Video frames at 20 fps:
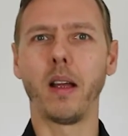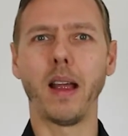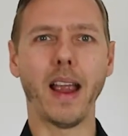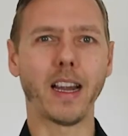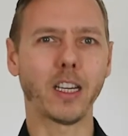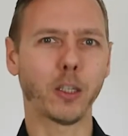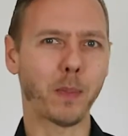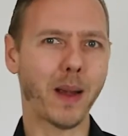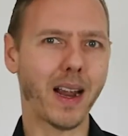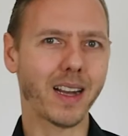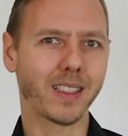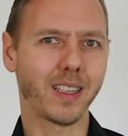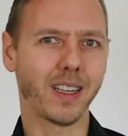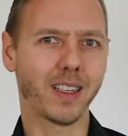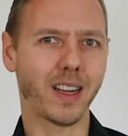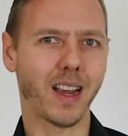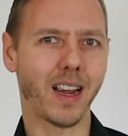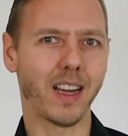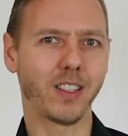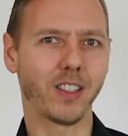
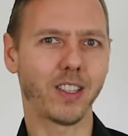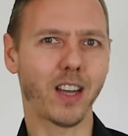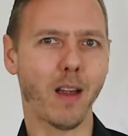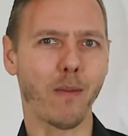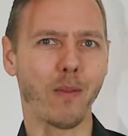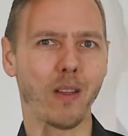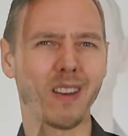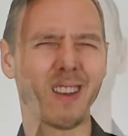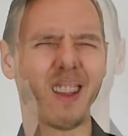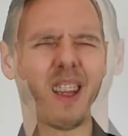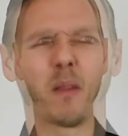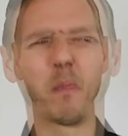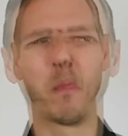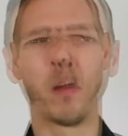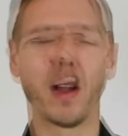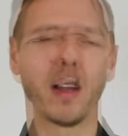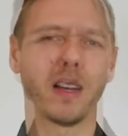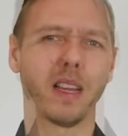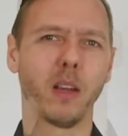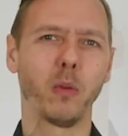expected a 7
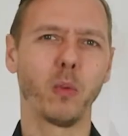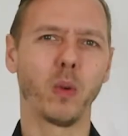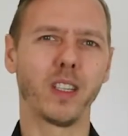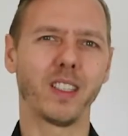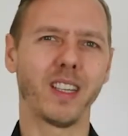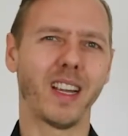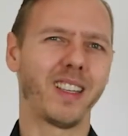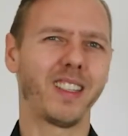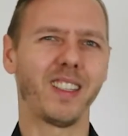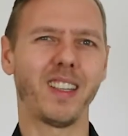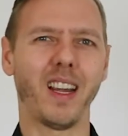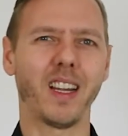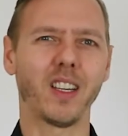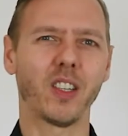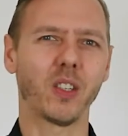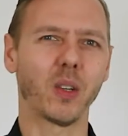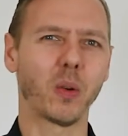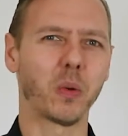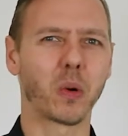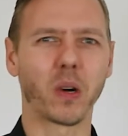but it was a
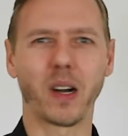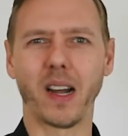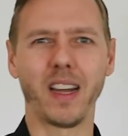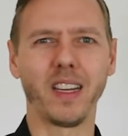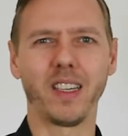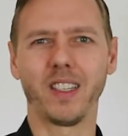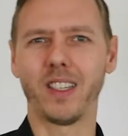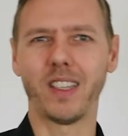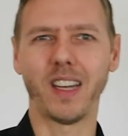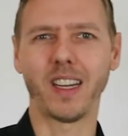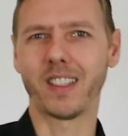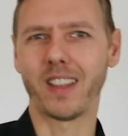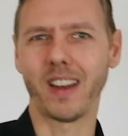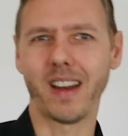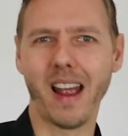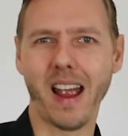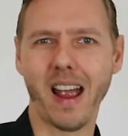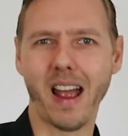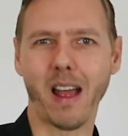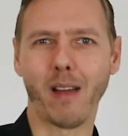6 or a
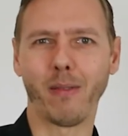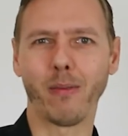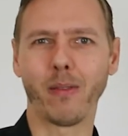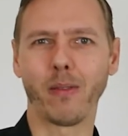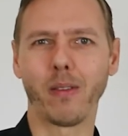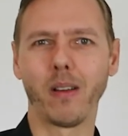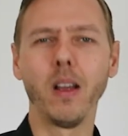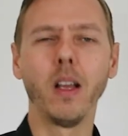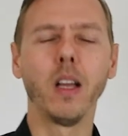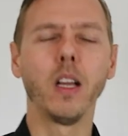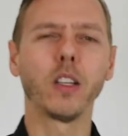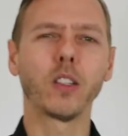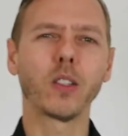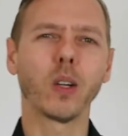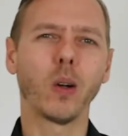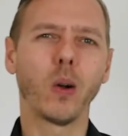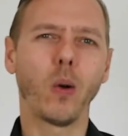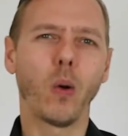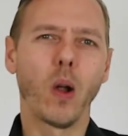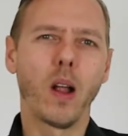6.5.
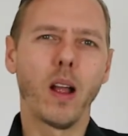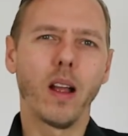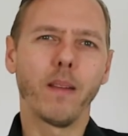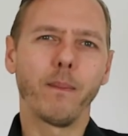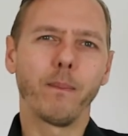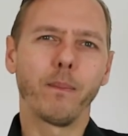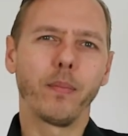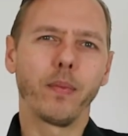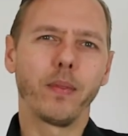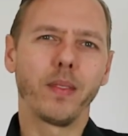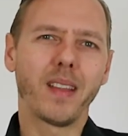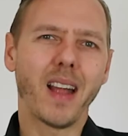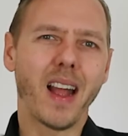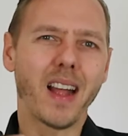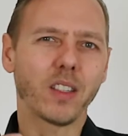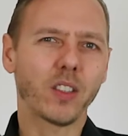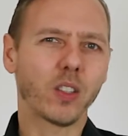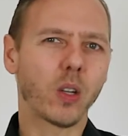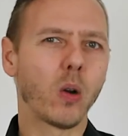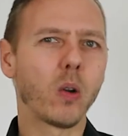So
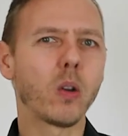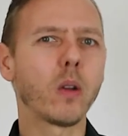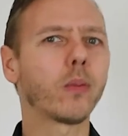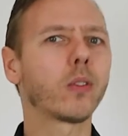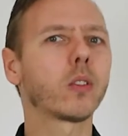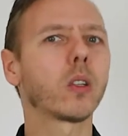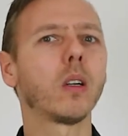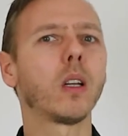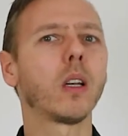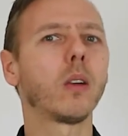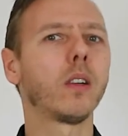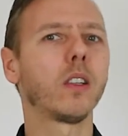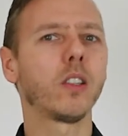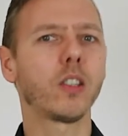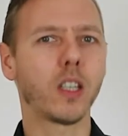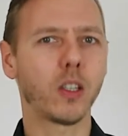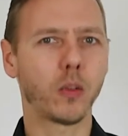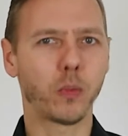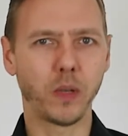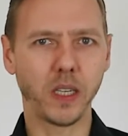that zone of
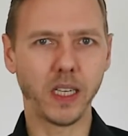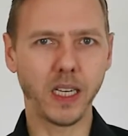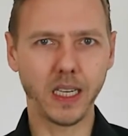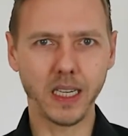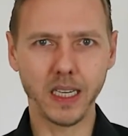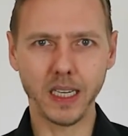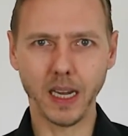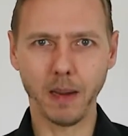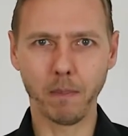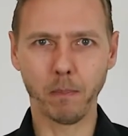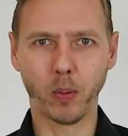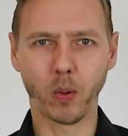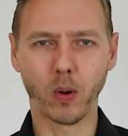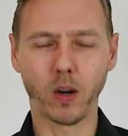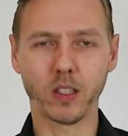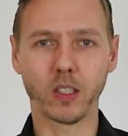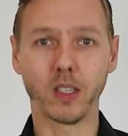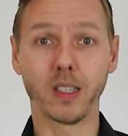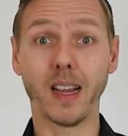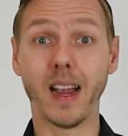tolerance is really
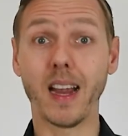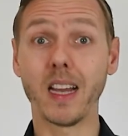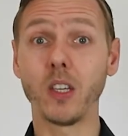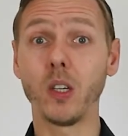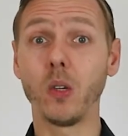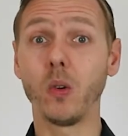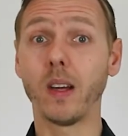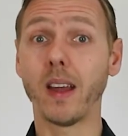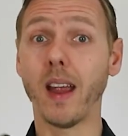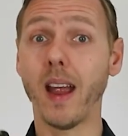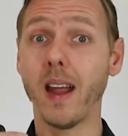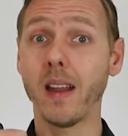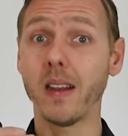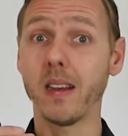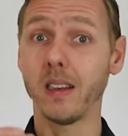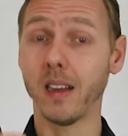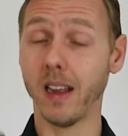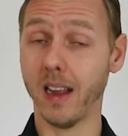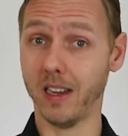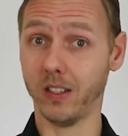important and you
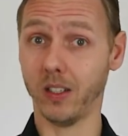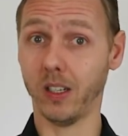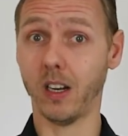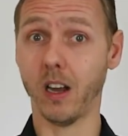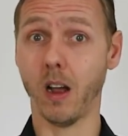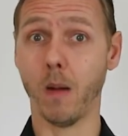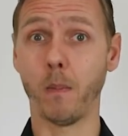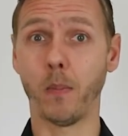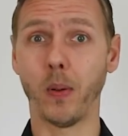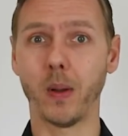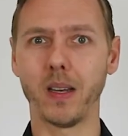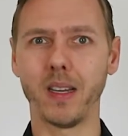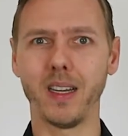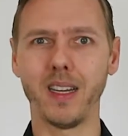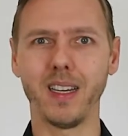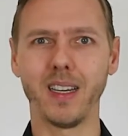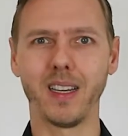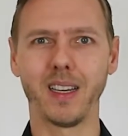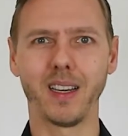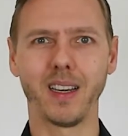can, as a
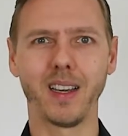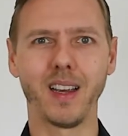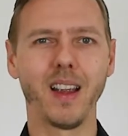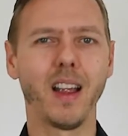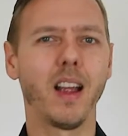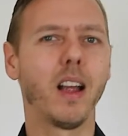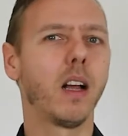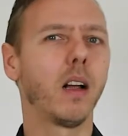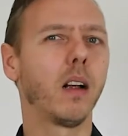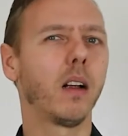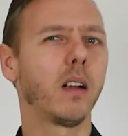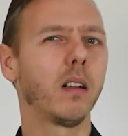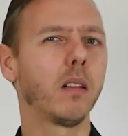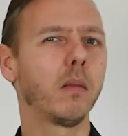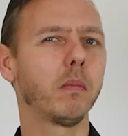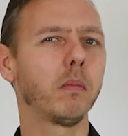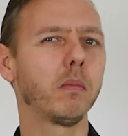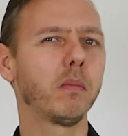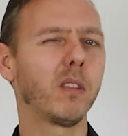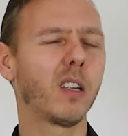company,
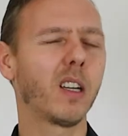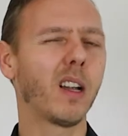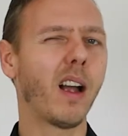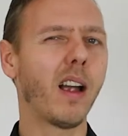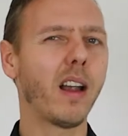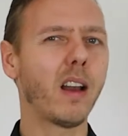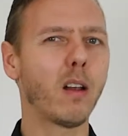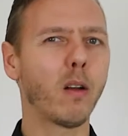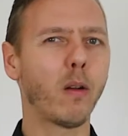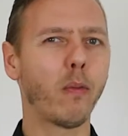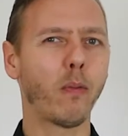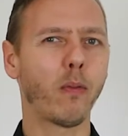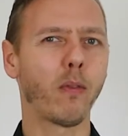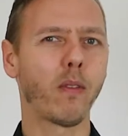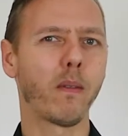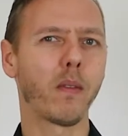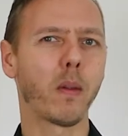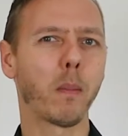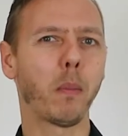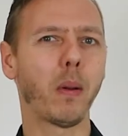kind of
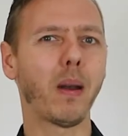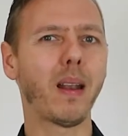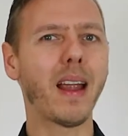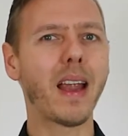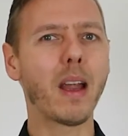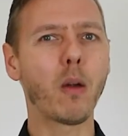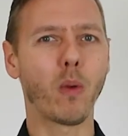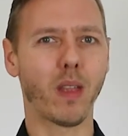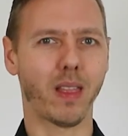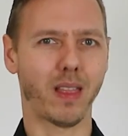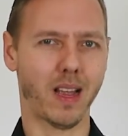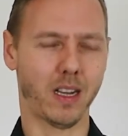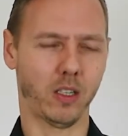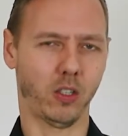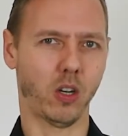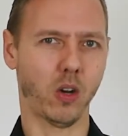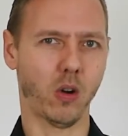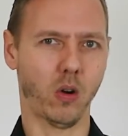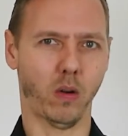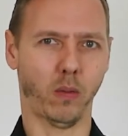play with that
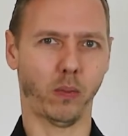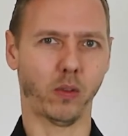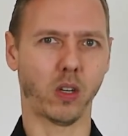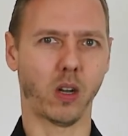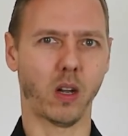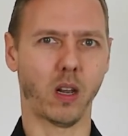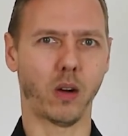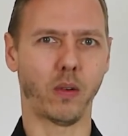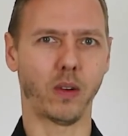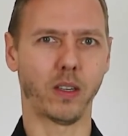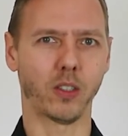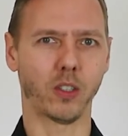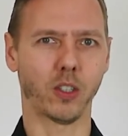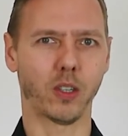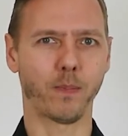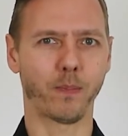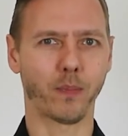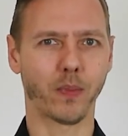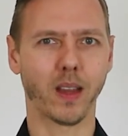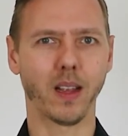zone of tolerance.
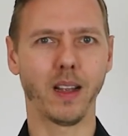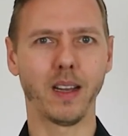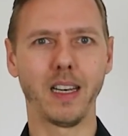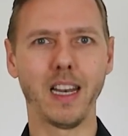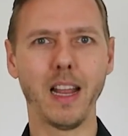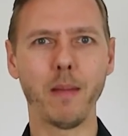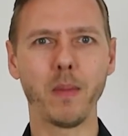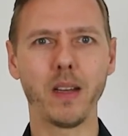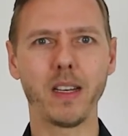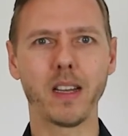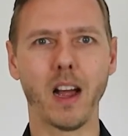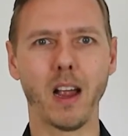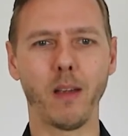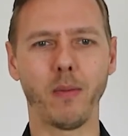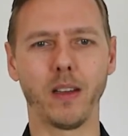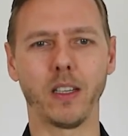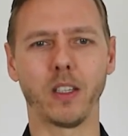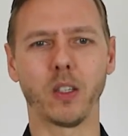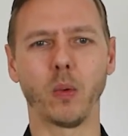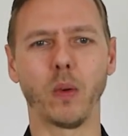Let me dive
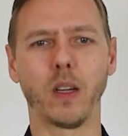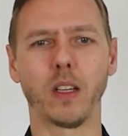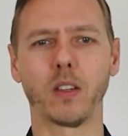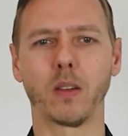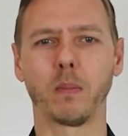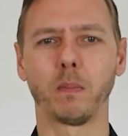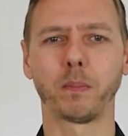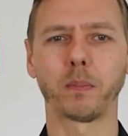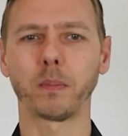into it.